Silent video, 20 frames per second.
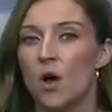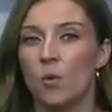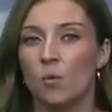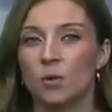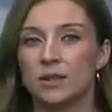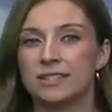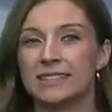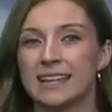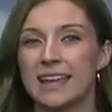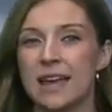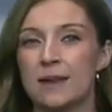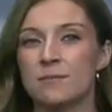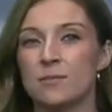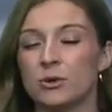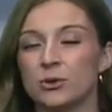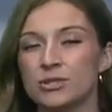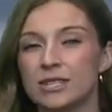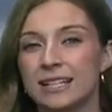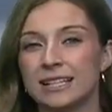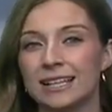Once again,
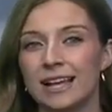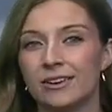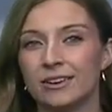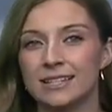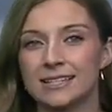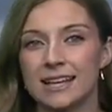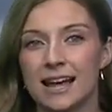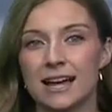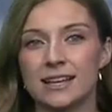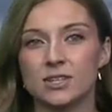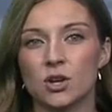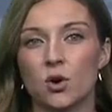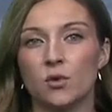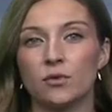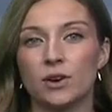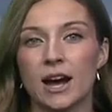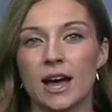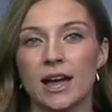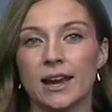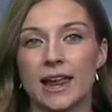mostly cloudy skies
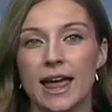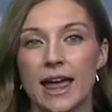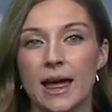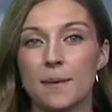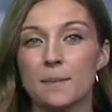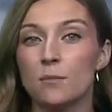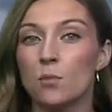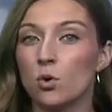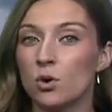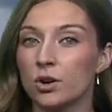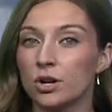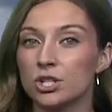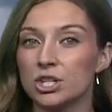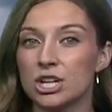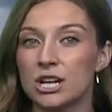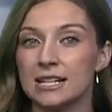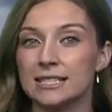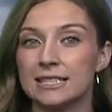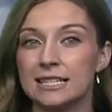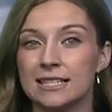overhead and more
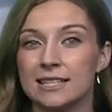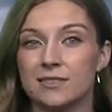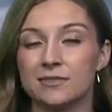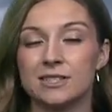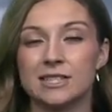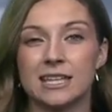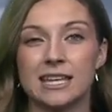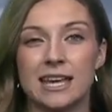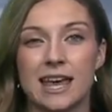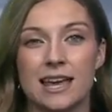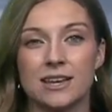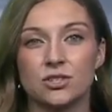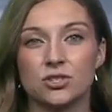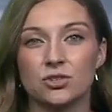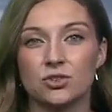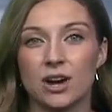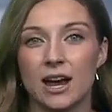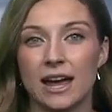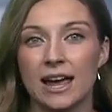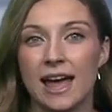chances of seeing a
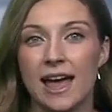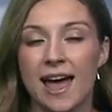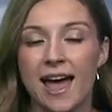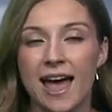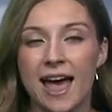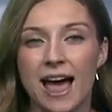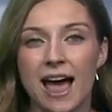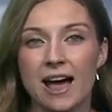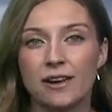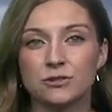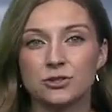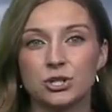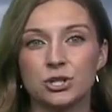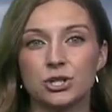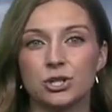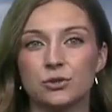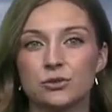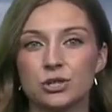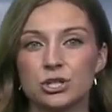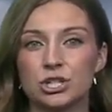stray
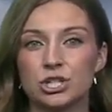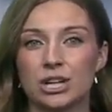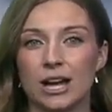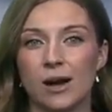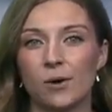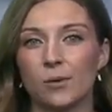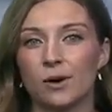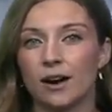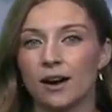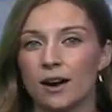afternoon shower.